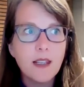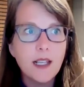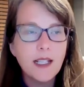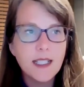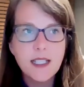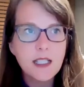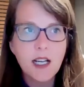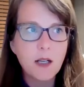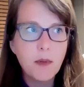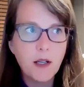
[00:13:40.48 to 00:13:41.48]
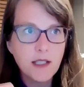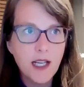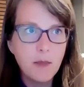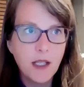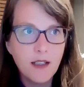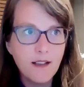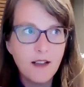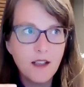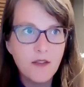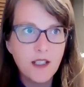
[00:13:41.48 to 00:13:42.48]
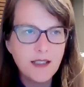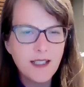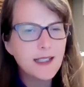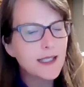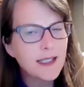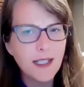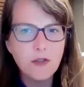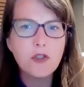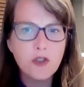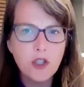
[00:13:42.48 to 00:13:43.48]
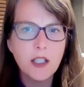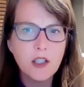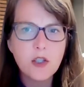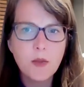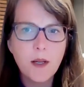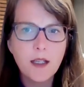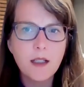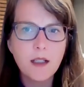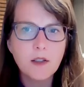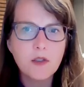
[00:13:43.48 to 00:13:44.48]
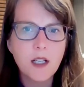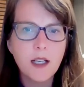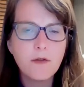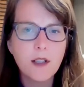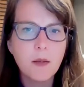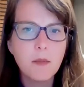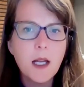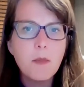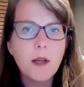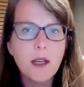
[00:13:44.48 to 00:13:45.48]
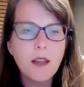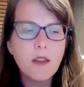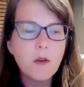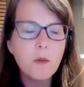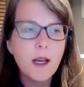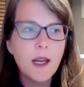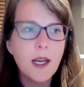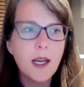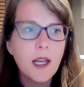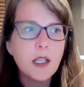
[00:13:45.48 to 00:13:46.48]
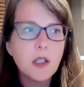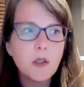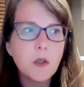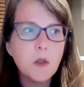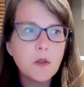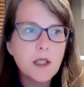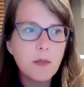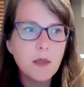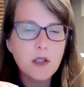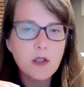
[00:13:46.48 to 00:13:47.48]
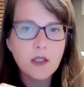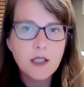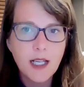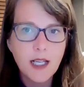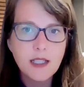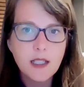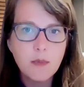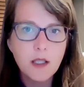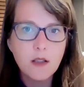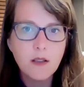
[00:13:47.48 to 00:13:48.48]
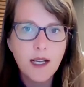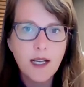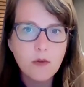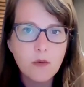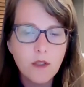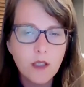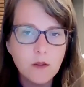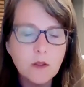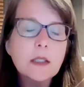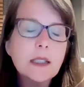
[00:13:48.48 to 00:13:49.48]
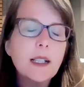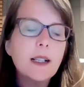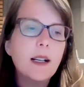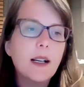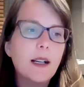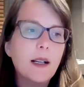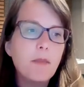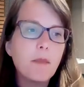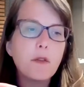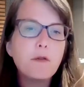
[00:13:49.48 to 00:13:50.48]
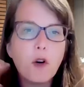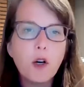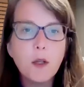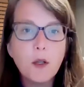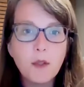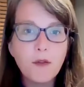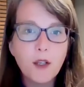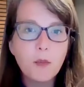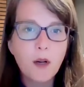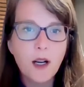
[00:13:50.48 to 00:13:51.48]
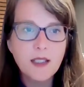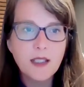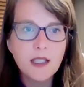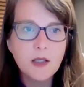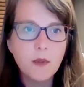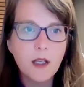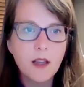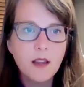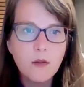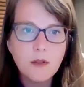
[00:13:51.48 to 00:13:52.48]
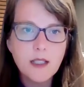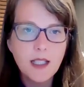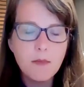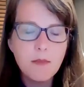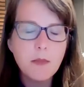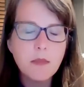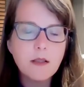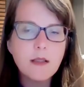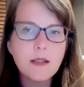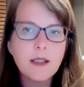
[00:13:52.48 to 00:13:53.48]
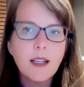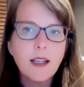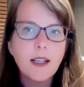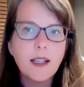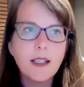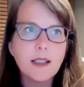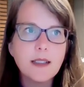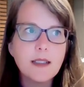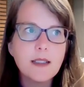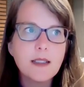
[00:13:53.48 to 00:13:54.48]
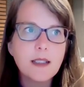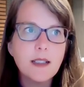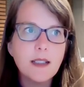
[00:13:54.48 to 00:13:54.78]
I didn't talk about timing in all of these because it does change depending on your time frame. But either way, your gold team tends to be your last review. Formal review process with team members, and